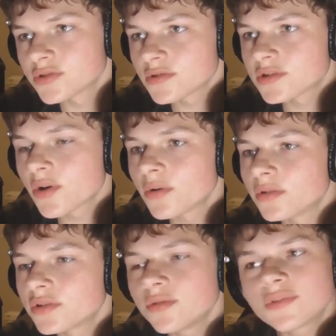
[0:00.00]
So,
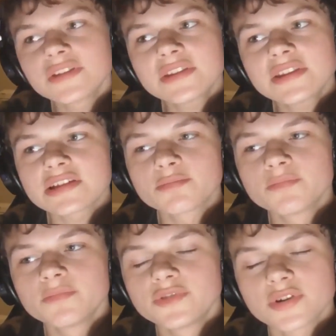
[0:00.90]
do you think that's
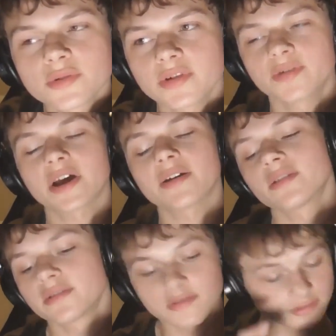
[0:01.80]
okay?
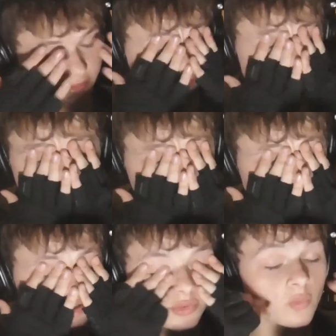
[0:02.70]
Just to be clear,
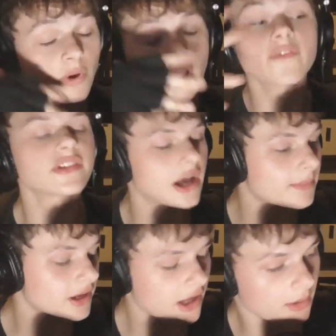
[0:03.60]
because we're way off the
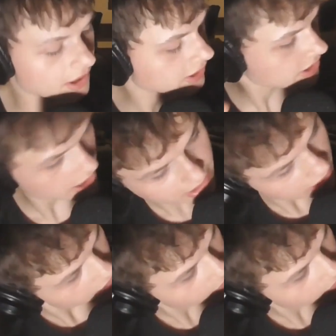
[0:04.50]
topic now, but I kind of